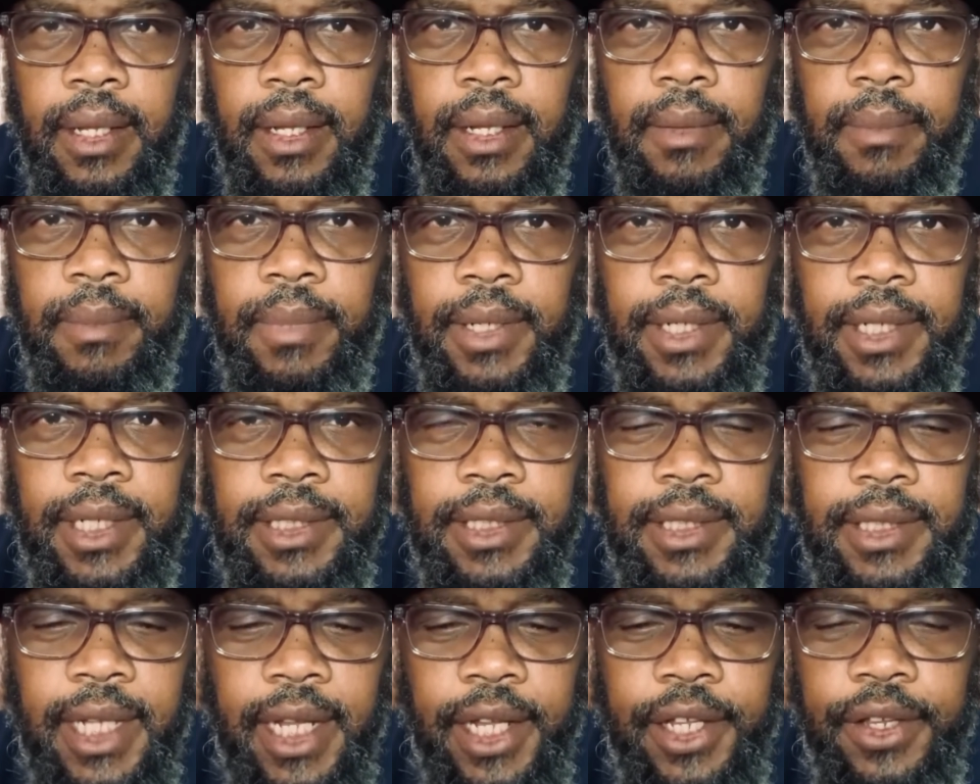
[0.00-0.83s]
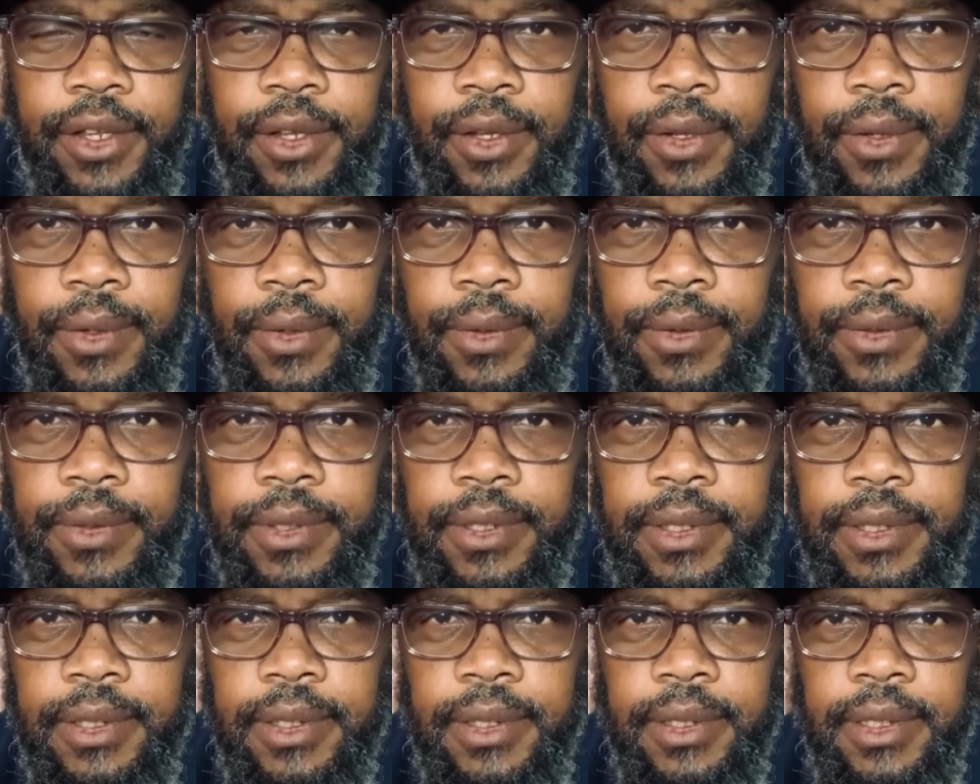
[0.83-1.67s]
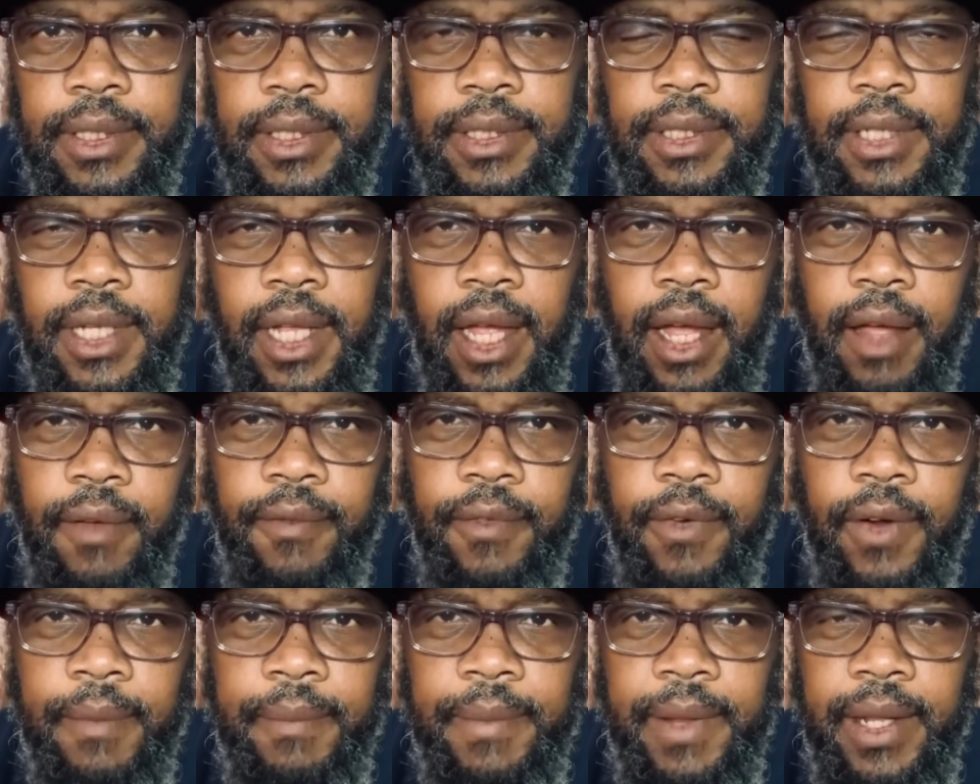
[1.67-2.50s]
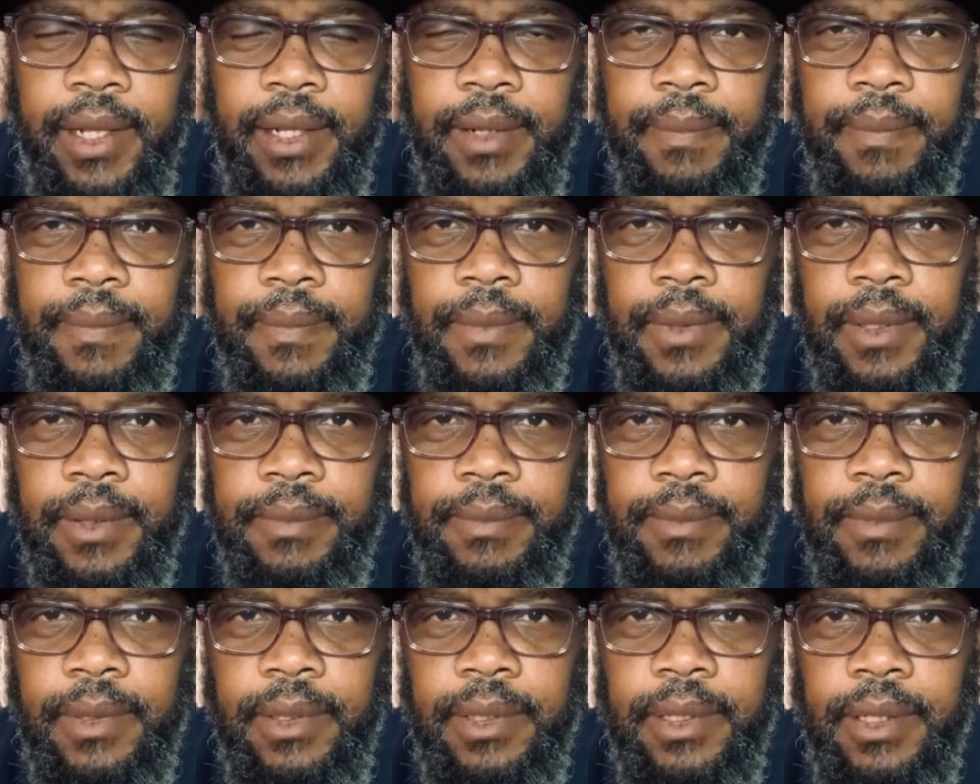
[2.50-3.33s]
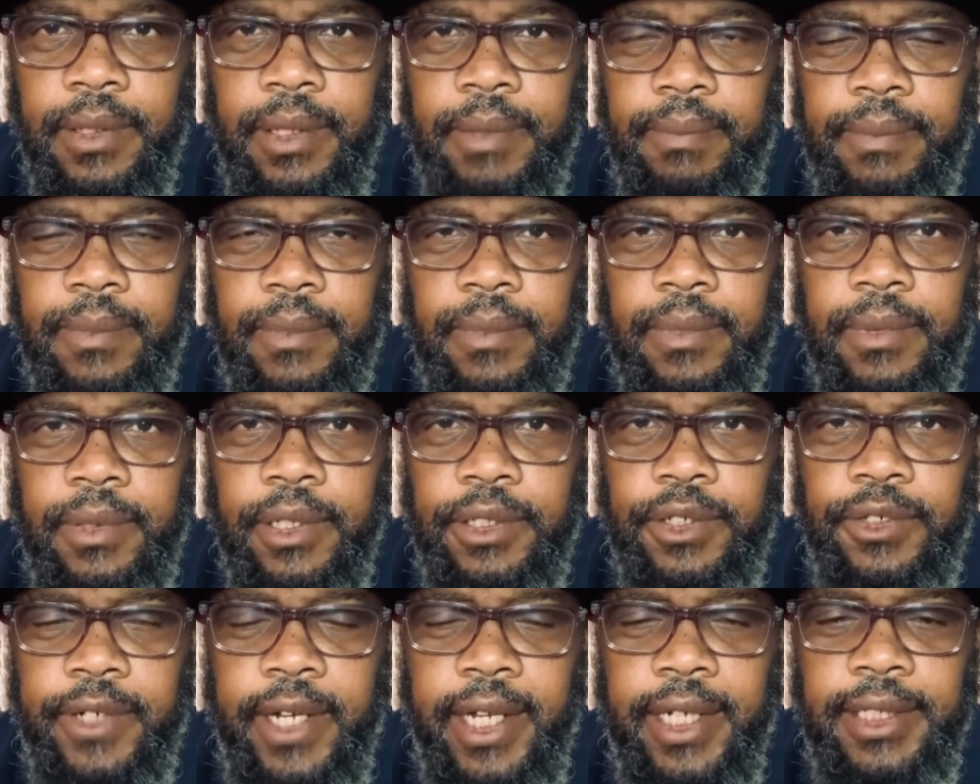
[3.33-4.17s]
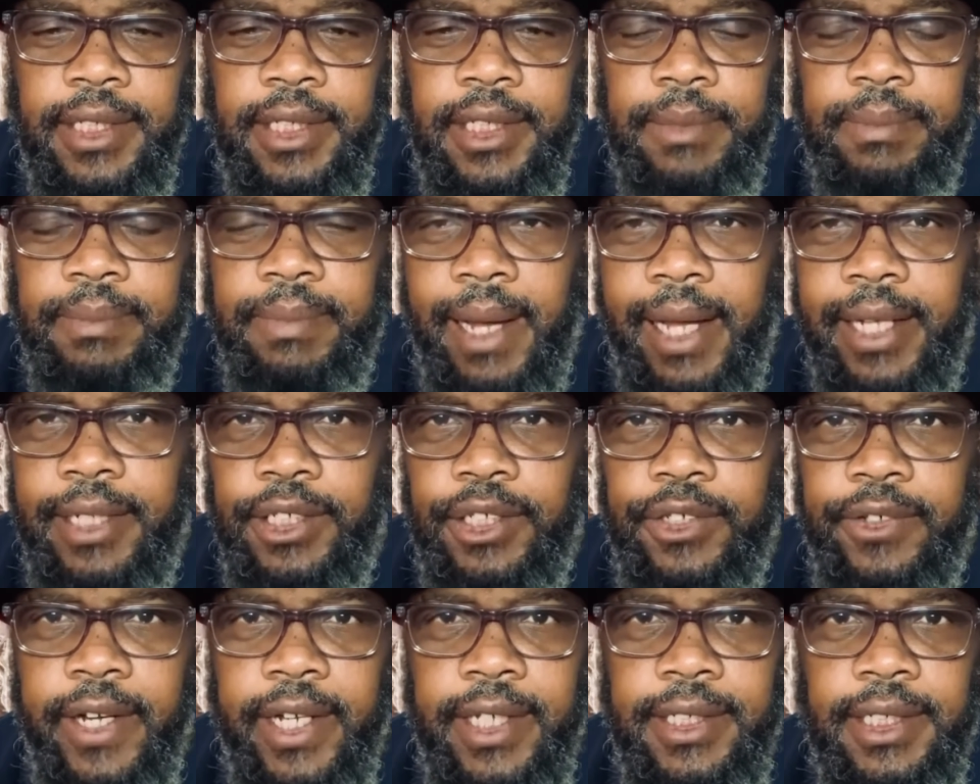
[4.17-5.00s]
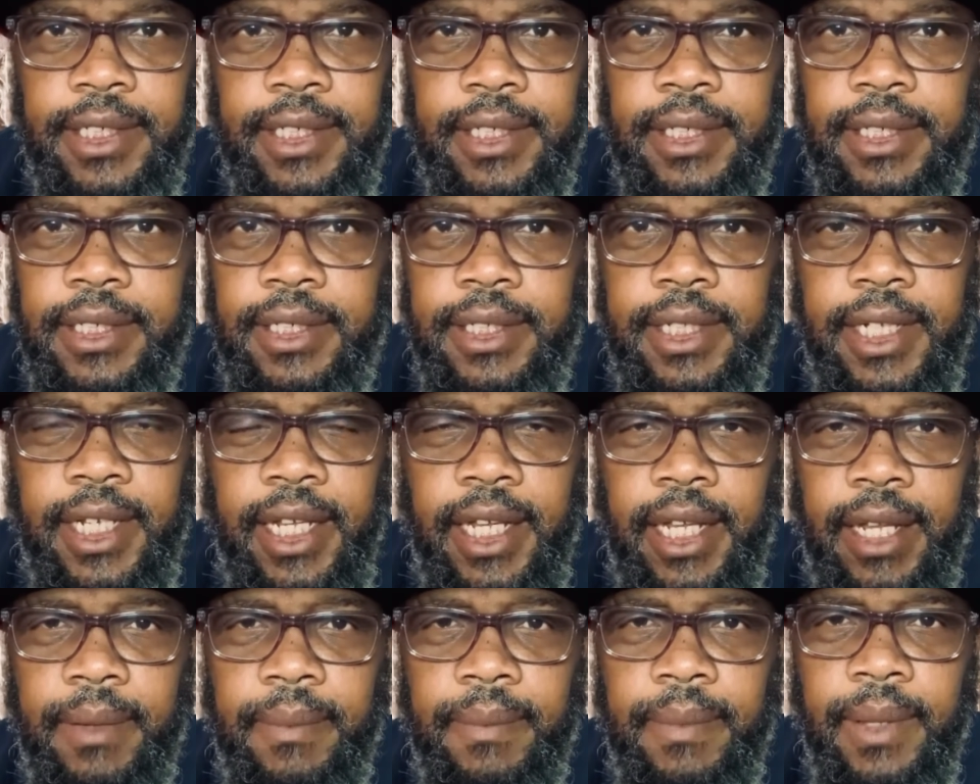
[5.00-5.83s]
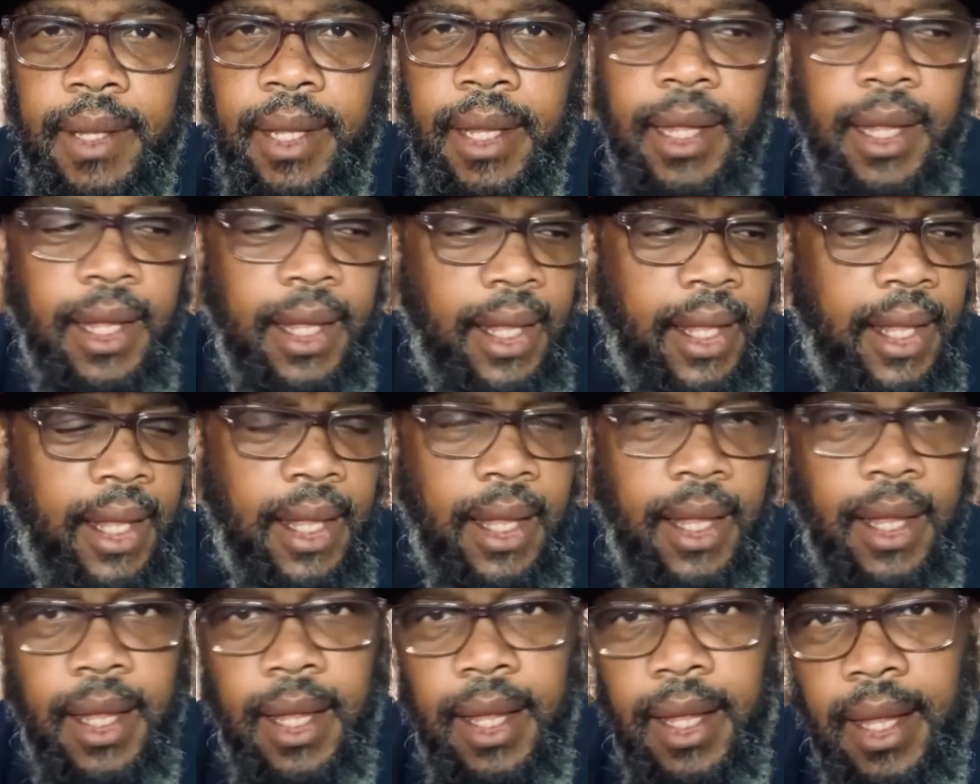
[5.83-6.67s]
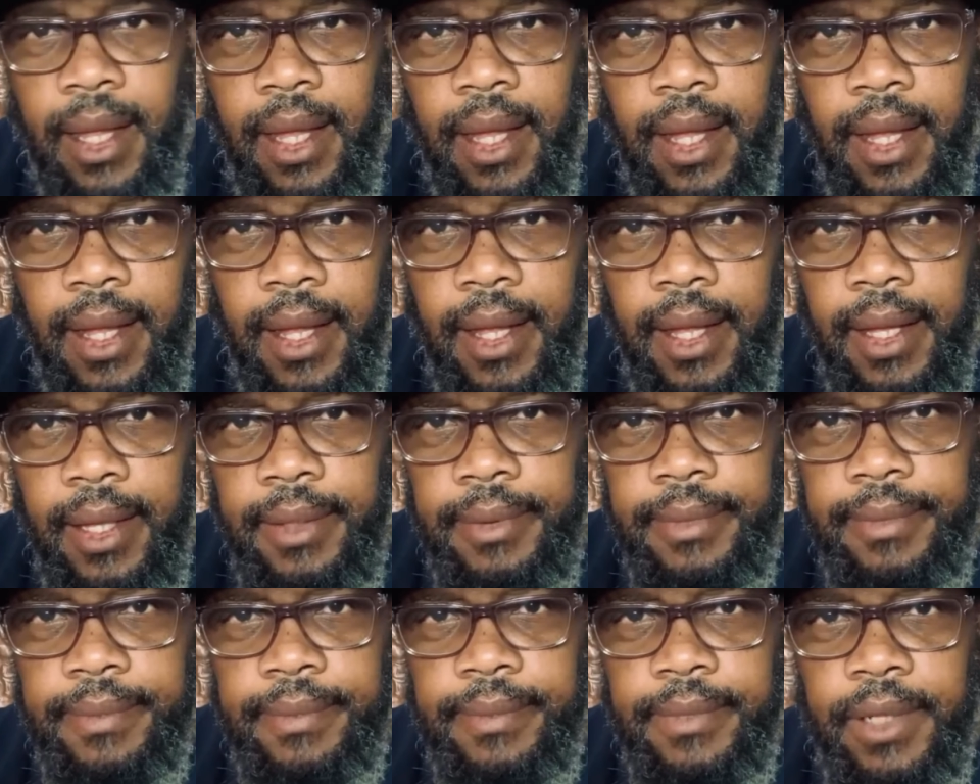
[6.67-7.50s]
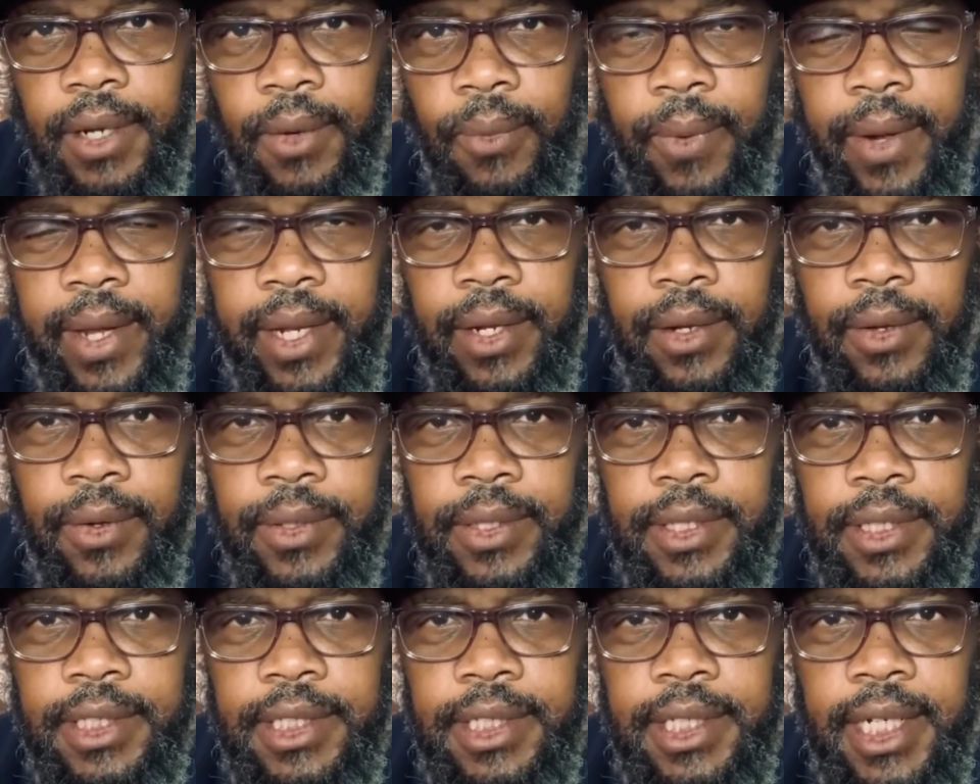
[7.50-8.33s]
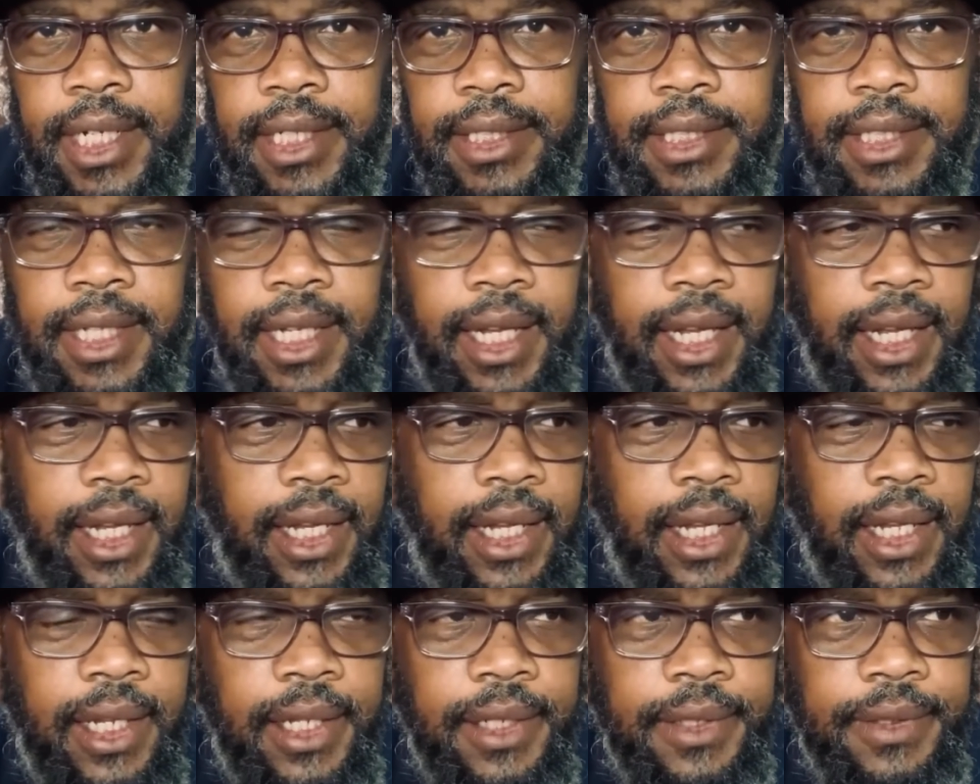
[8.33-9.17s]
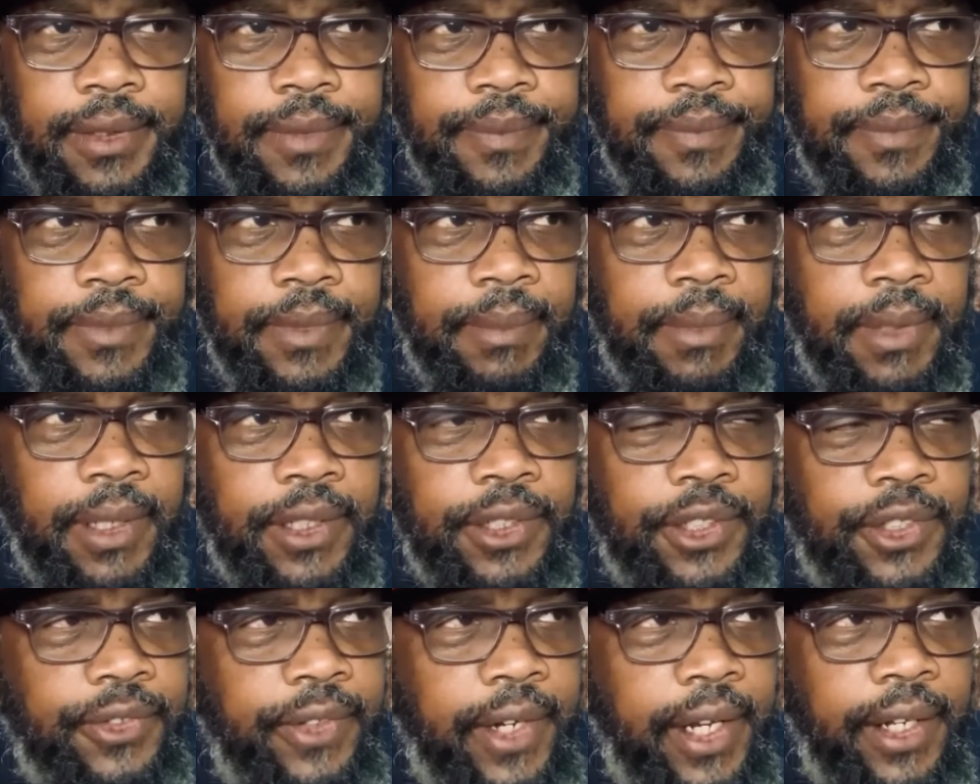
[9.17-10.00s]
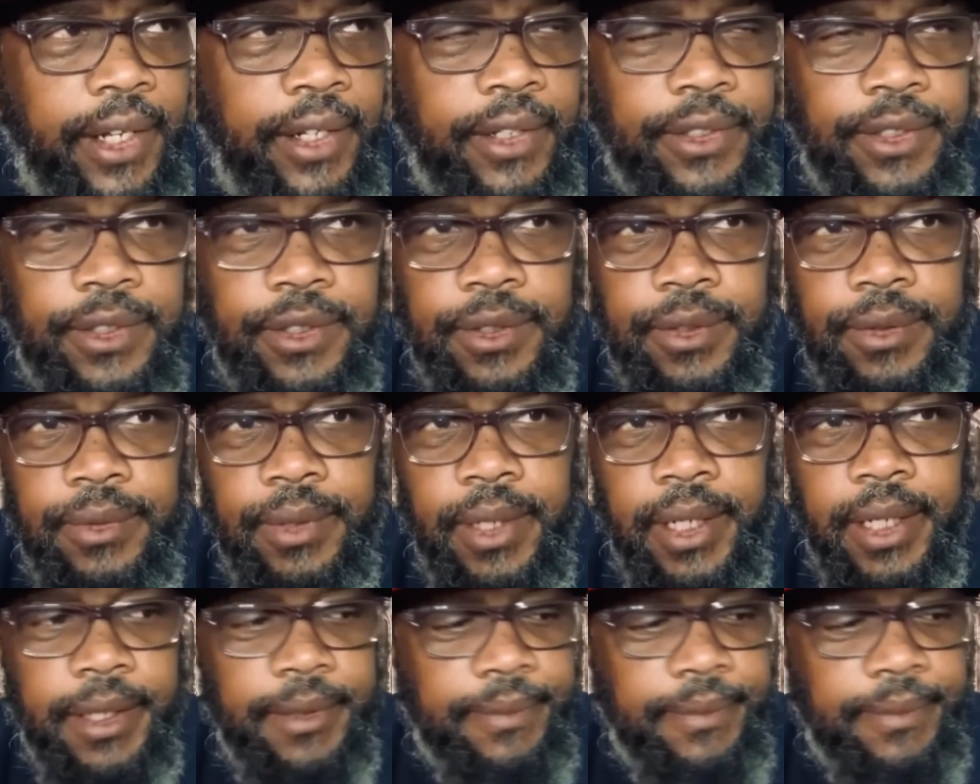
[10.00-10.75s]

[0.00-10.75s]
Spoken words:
but let's not use this cover. I mean, the Biden transition team, they're waiting on the GSA administrator to